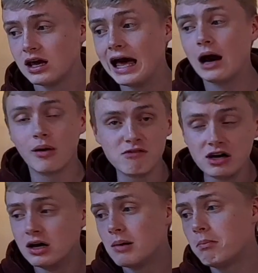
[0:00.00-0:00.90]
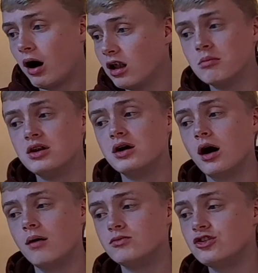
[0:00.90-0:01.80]
However, Parliament
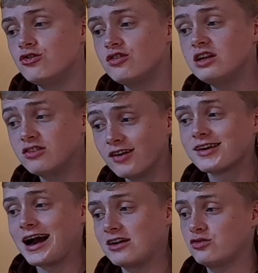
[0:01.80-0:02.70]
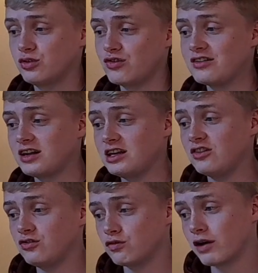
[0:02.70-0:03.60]
usually does act to address any
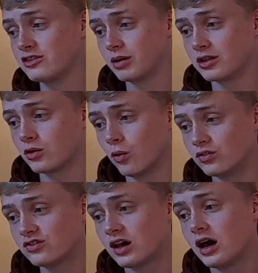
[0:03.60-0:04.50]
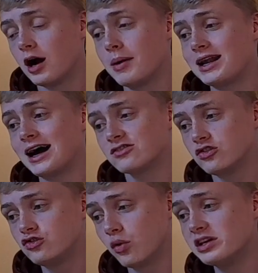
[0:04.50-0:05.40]
issues raised by the courts, and has a
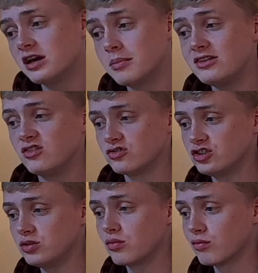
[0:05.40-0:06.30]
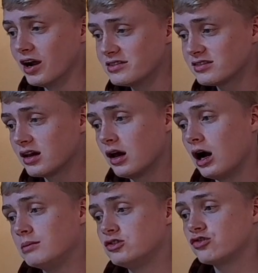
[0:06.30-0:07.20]
joint committee on human rights
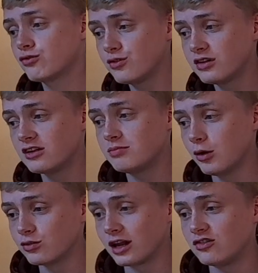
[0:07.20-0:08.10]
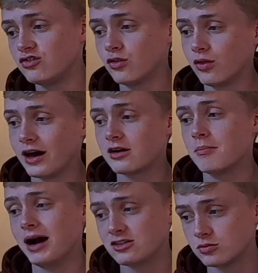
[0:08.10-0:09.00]
to scrutinise bills and ensure they're
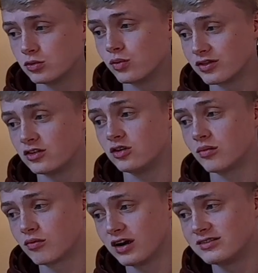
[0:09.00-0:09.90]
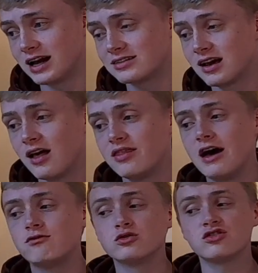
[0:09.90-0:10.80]
compatible with the Human Rights Act,
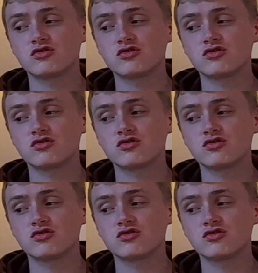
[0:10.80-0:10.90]
therefore